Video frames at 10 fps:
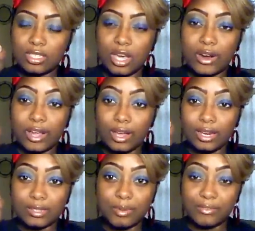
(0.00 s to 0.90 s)
Sorry,
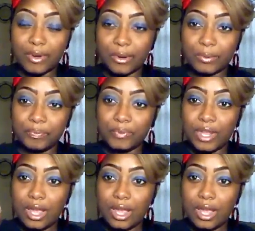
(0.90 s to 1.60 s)
y'all, that's my phone.